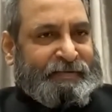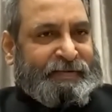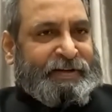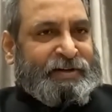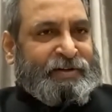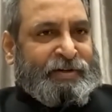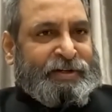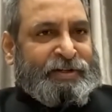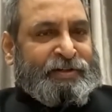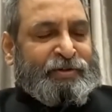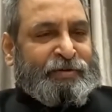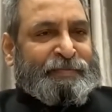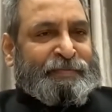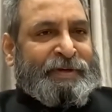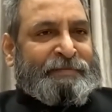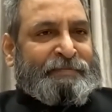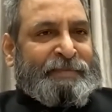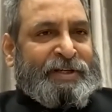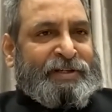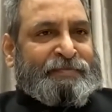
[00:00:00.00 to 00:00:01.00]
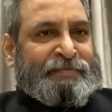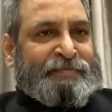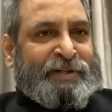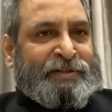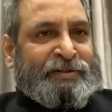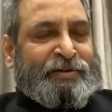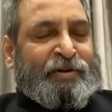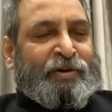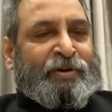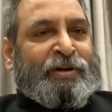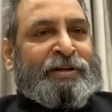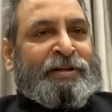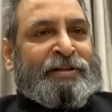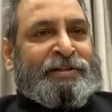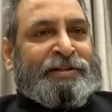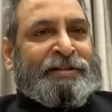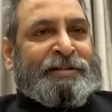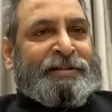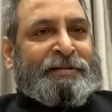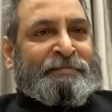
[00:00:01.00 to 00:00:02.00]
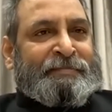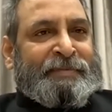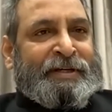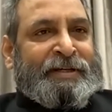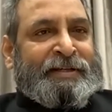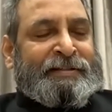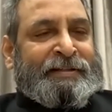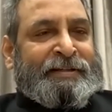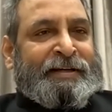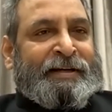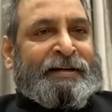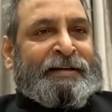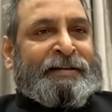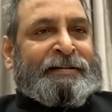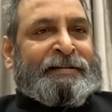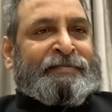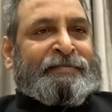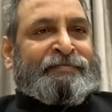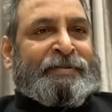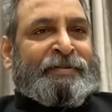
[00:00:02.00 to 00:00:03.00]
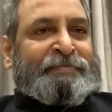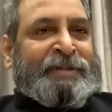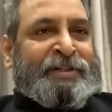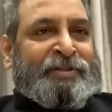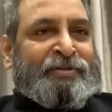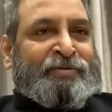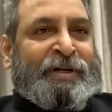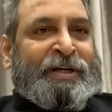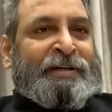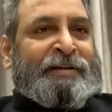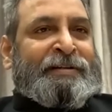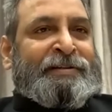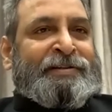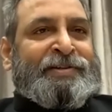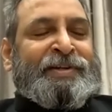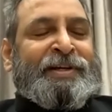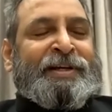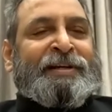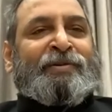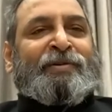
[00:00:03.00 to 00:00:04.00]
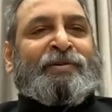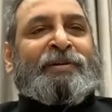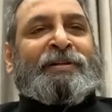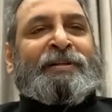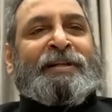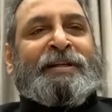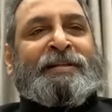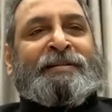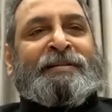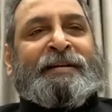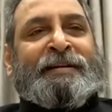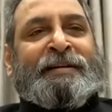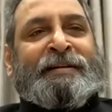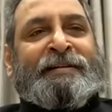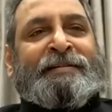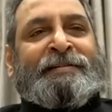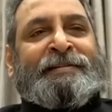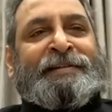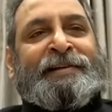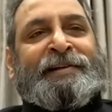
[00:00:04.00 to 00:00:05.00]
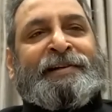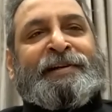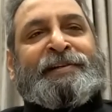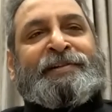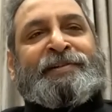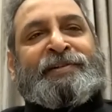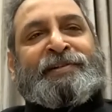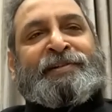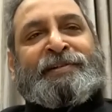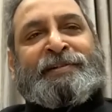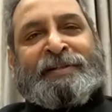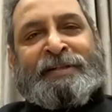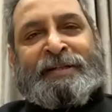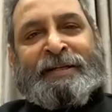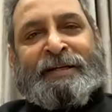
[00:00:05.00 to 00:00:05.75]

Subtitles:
It took me much, much longer time as an adult for me to understand all these are integrated.